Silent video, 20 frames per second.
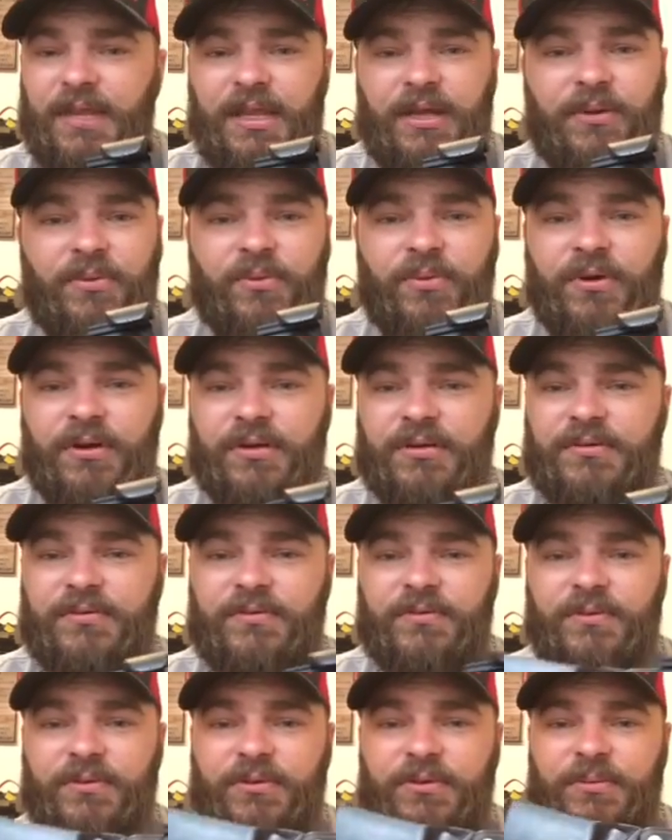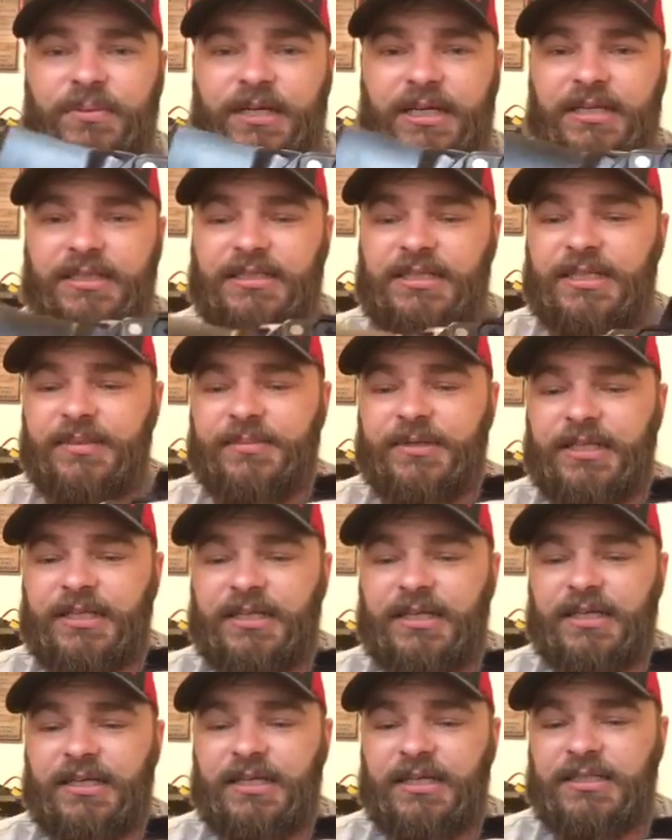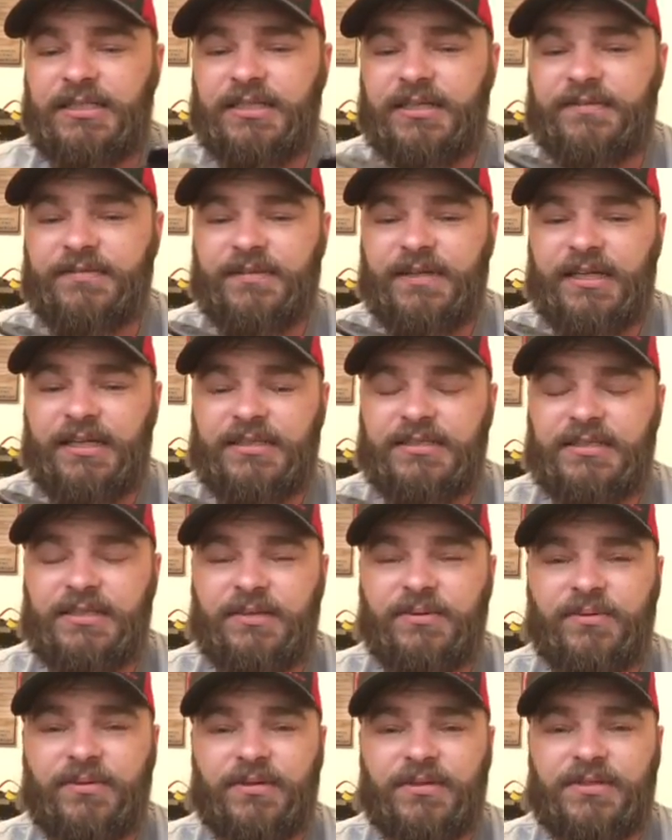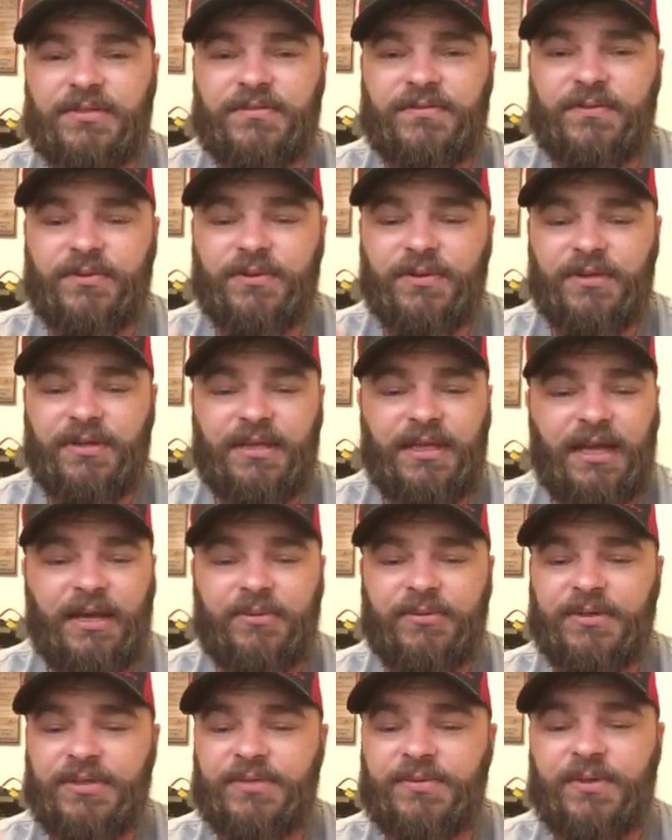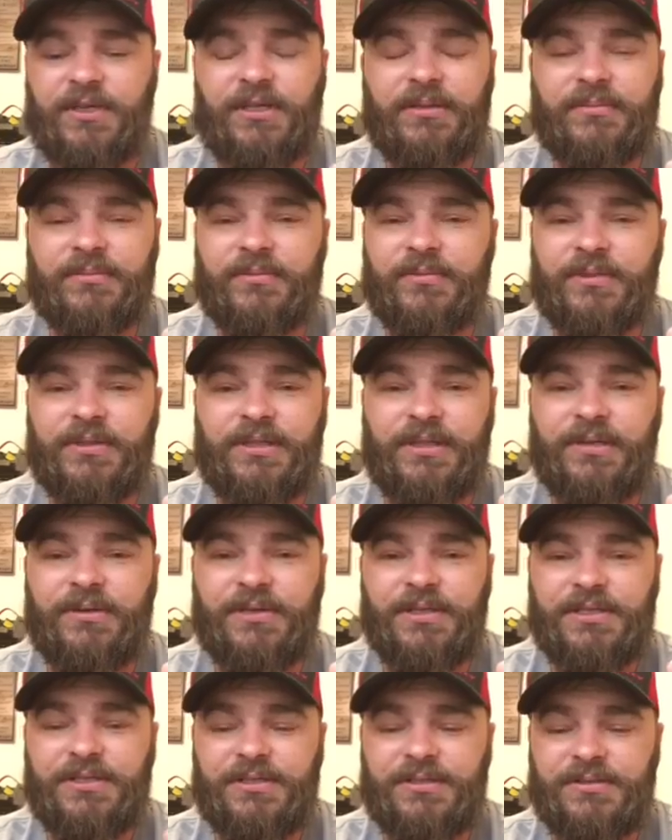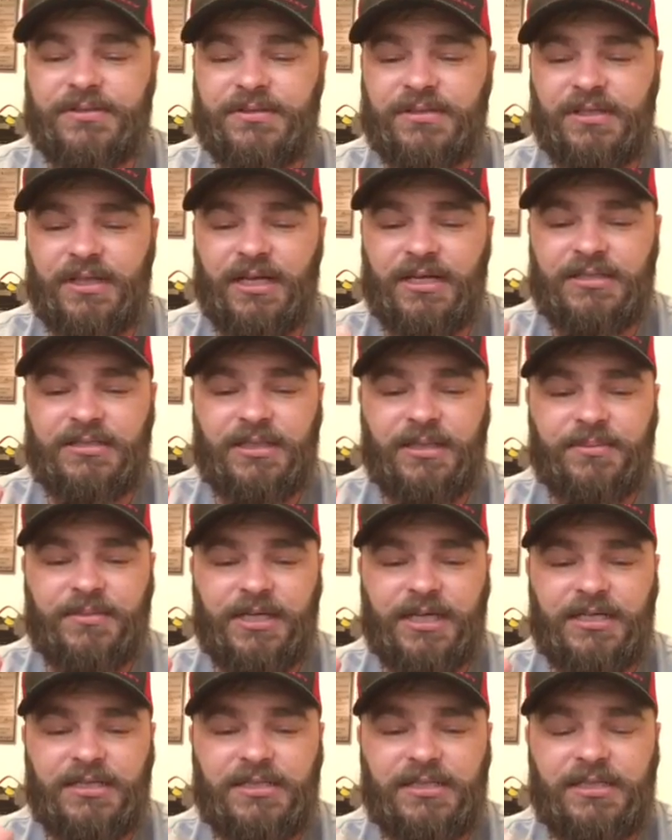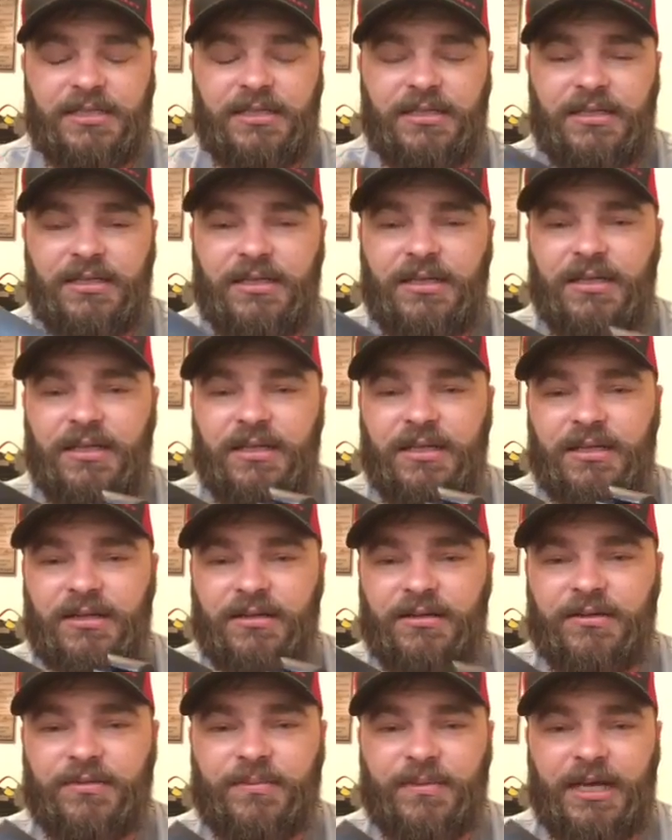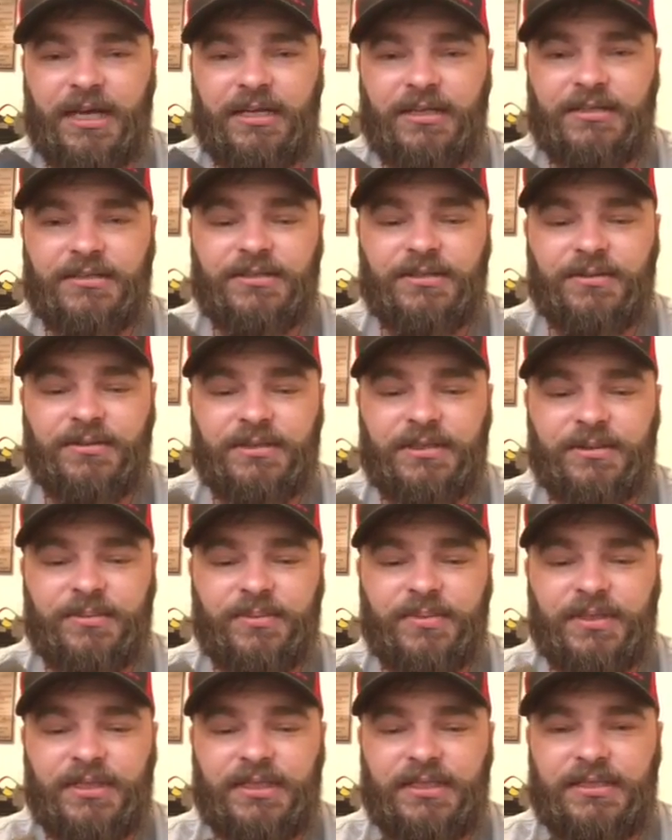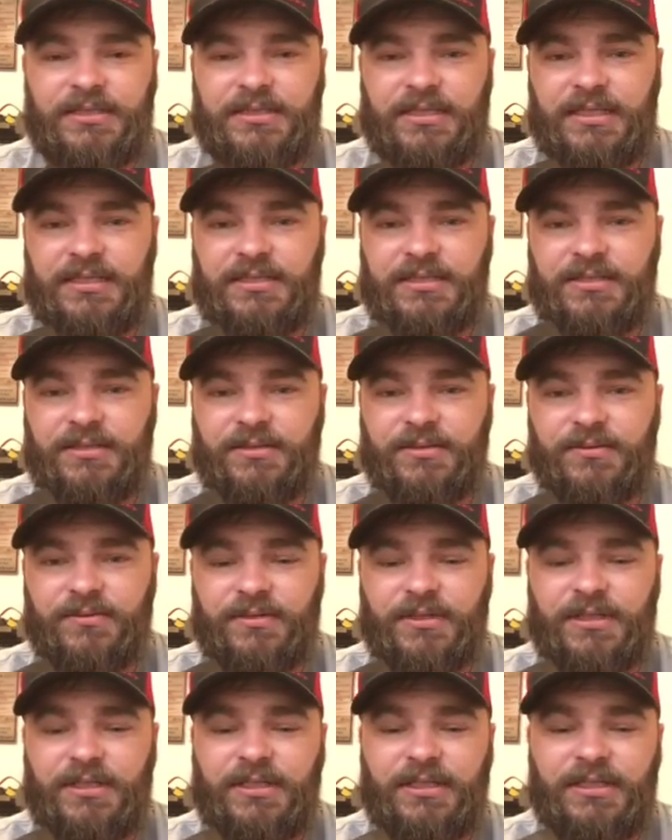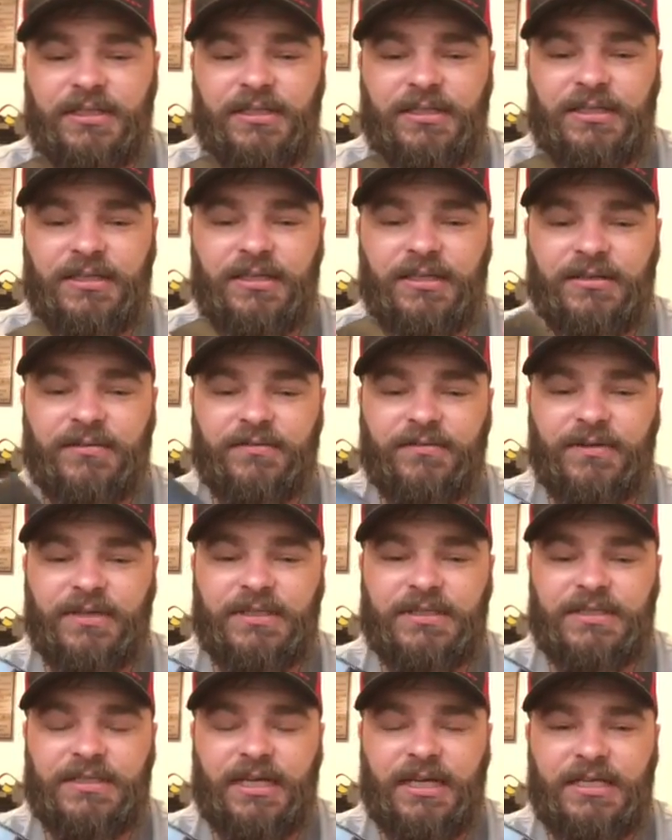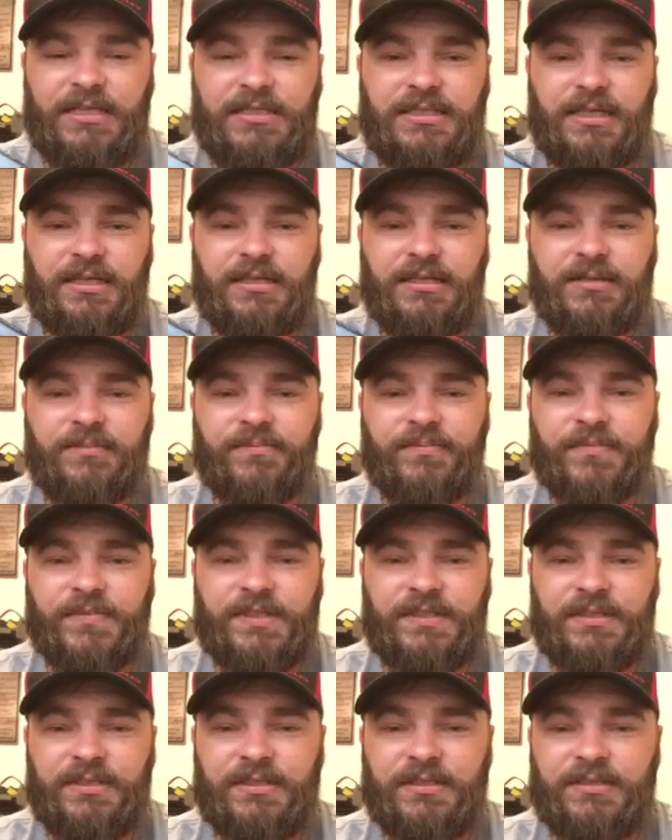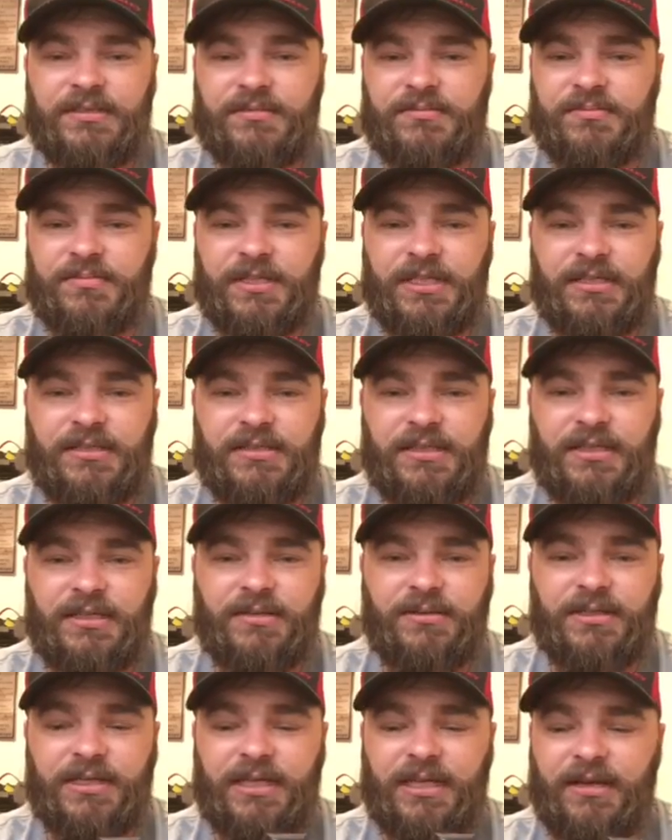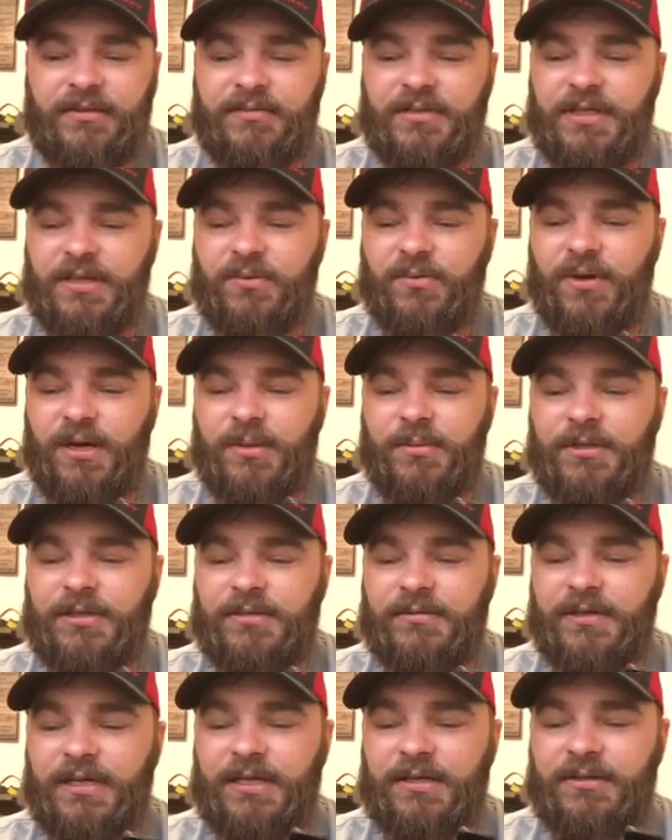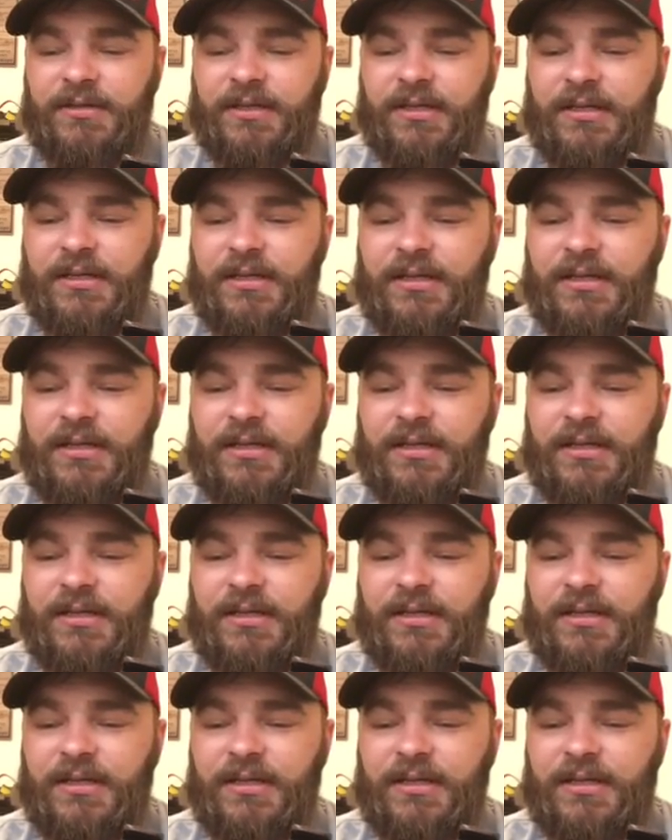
It worked for my TP9 SFX, and it works for that one as well with no issues. Locks up nicely. The earth magnets hold it in place. I still run the front sight tongue just because I don't like everything wobbling around.